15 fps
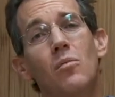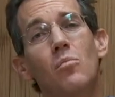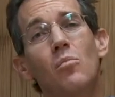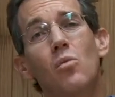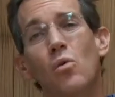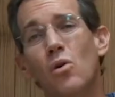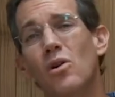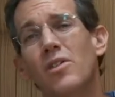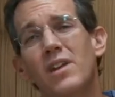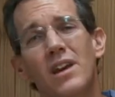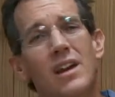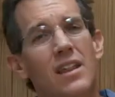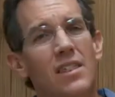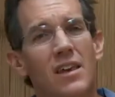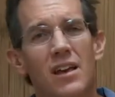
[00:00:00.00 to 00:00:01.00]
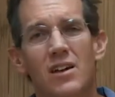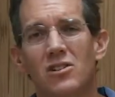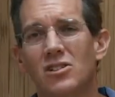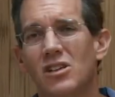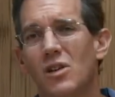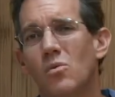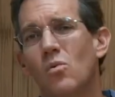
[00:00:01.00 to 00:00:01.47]
More than anything
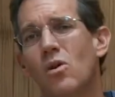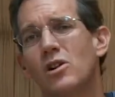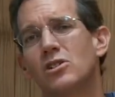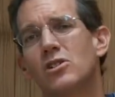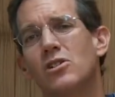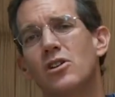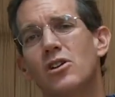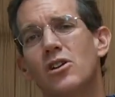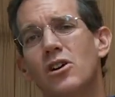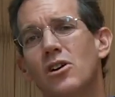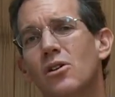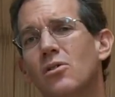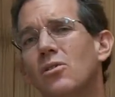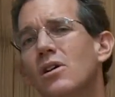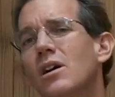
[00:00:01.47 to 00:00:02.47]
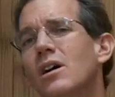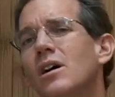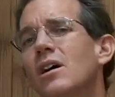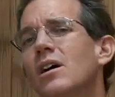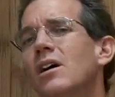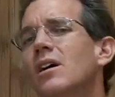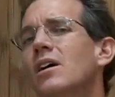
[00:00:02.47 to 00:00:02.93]
else, I want you to know
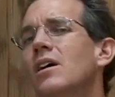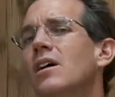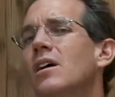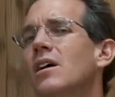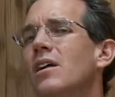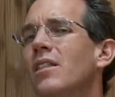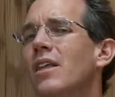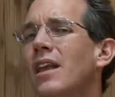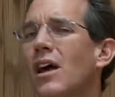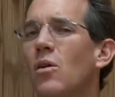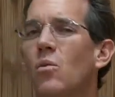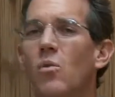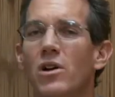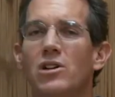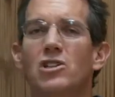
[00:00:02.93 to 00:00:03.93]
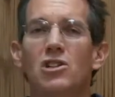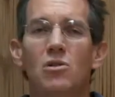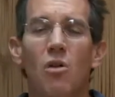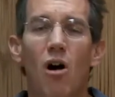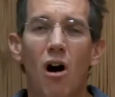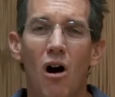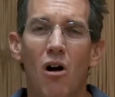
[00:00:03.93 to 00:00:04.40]
that I wish
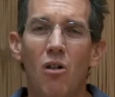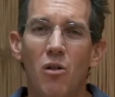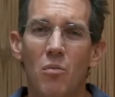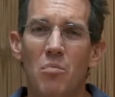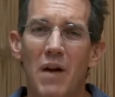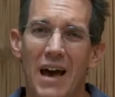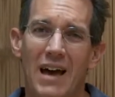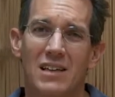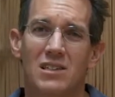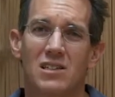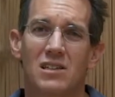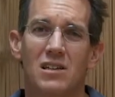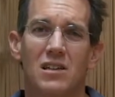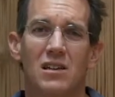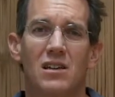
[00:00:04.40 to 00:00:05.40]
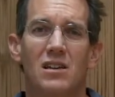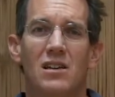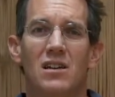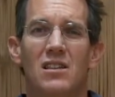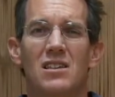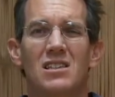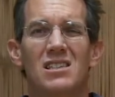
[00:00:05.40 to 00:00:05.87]
you all the best.
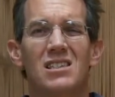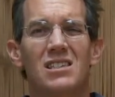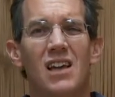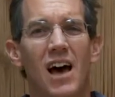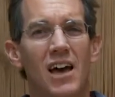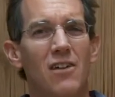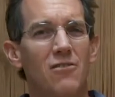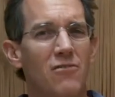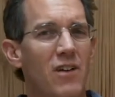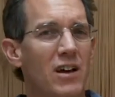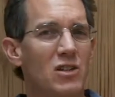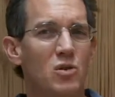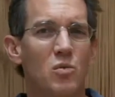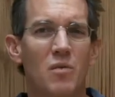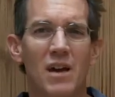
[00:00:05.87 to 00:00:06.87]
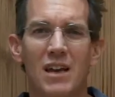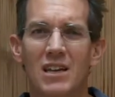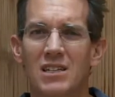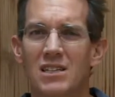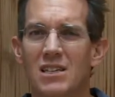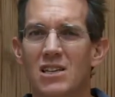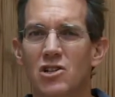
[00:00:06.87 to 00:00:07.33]
The side effects from
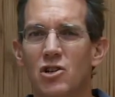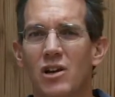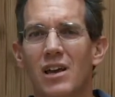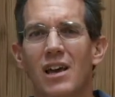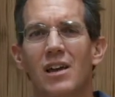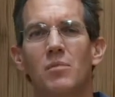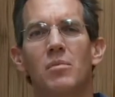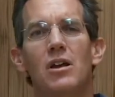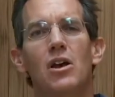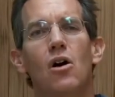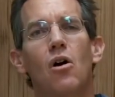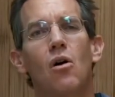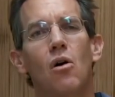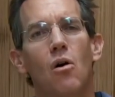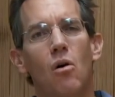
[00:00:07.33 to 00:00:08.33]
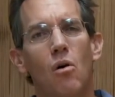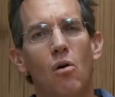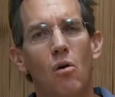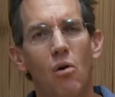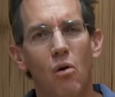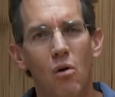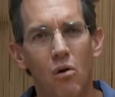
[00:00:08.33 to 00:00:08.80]
anesthesia can be
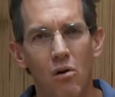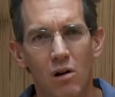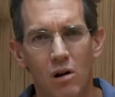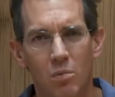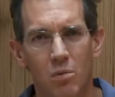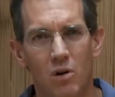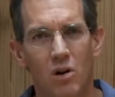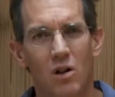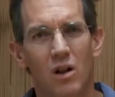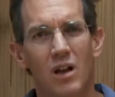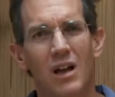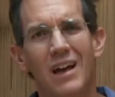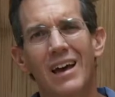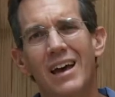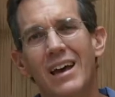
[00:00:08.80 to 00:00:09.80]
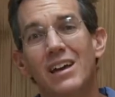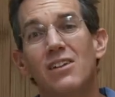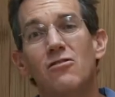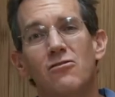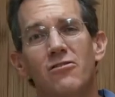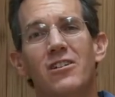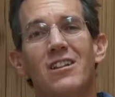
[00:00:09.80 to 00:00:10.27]
horrible. It
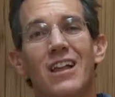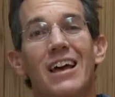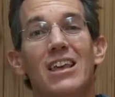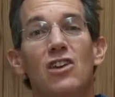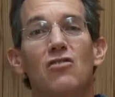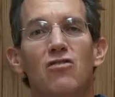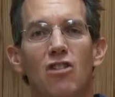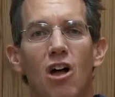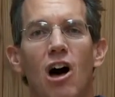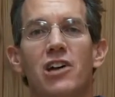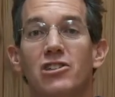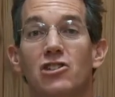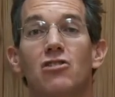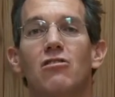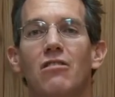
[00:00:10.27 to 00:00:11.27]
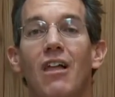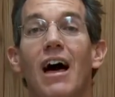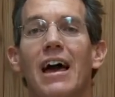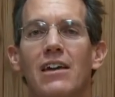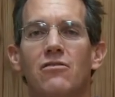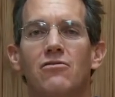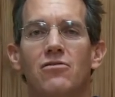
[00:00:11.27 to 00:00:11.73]
can feel like you've lost your
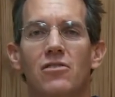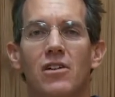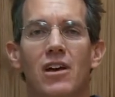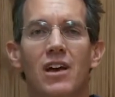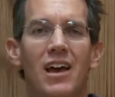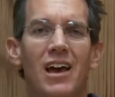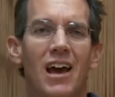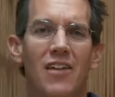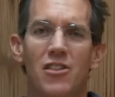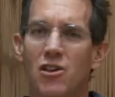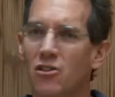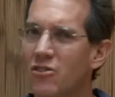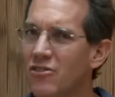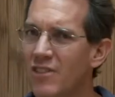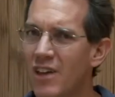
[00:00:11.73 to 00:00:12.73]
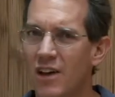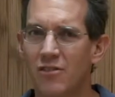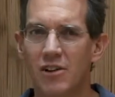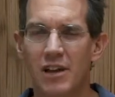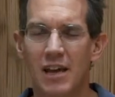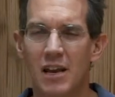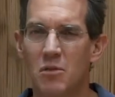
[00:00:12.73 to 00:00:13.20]
life and that you'll
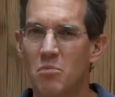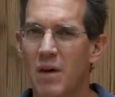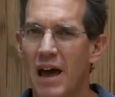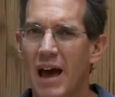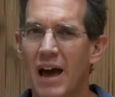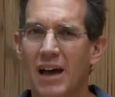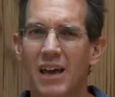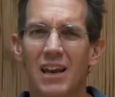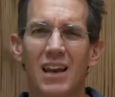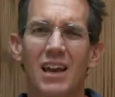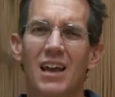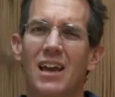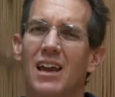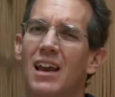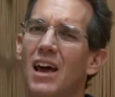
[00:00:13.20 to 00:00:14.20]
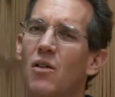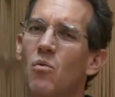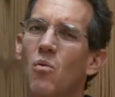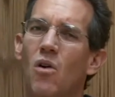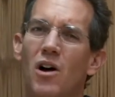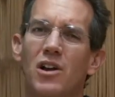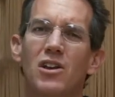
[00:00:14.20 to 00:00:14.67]
never get it back. And I
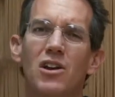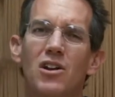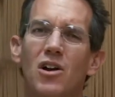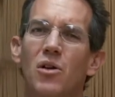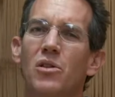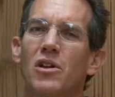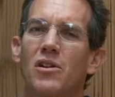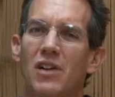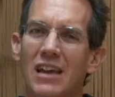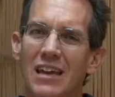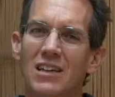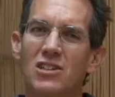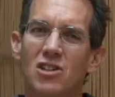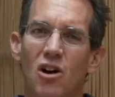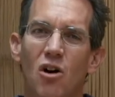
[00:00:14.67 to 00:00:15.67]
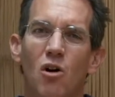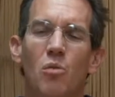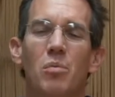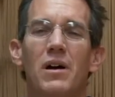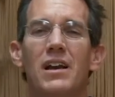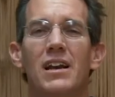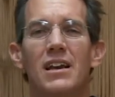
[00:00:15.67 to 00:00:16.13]
want you to know there is
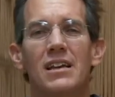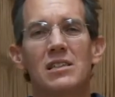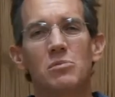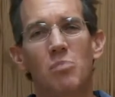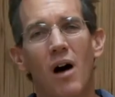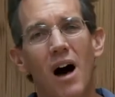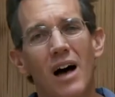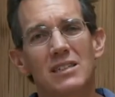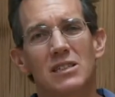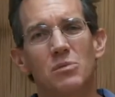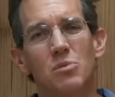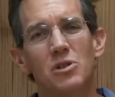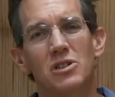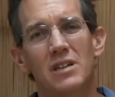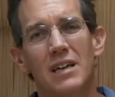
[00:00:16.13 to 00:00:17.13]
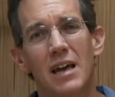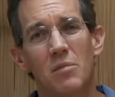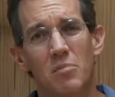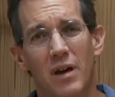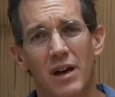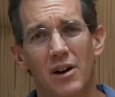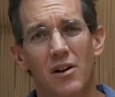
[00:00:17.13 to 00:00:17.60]
hope and it is possible to get
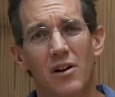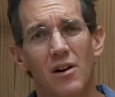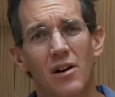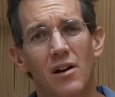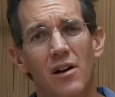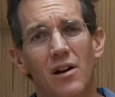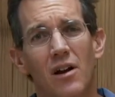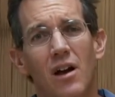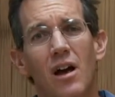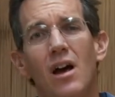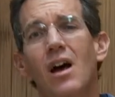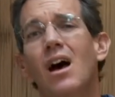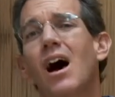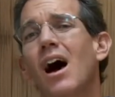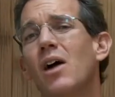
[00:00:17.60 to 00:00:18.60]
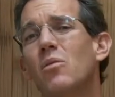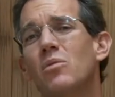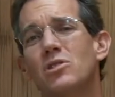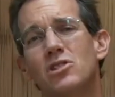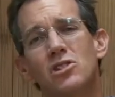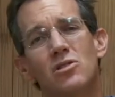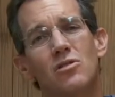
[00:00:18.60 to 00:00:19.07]
better. I
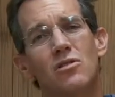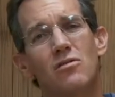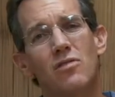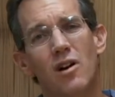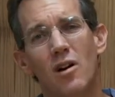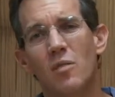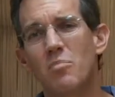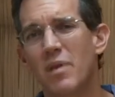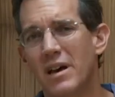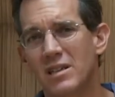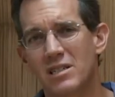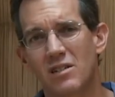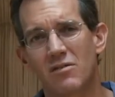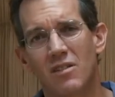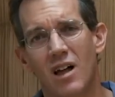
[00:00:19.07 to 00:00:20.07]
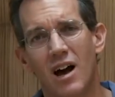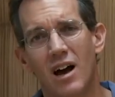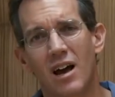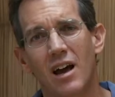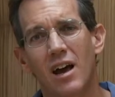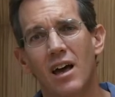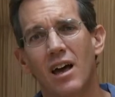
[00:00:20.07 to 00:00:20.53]
wish you the very best of
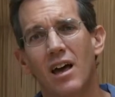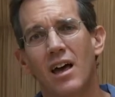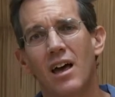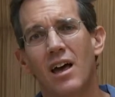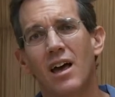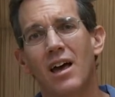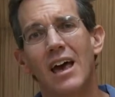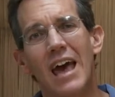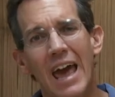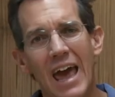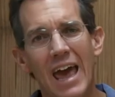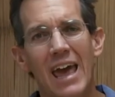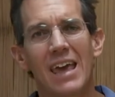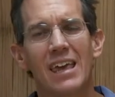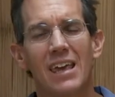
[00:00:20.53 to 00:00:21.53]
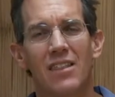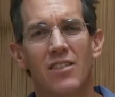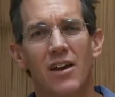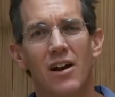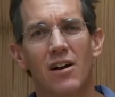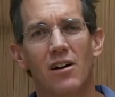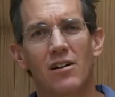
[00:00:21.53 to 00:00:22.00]
luck. Hang in
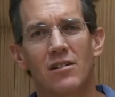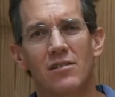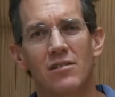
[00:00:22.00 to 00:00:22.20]
there.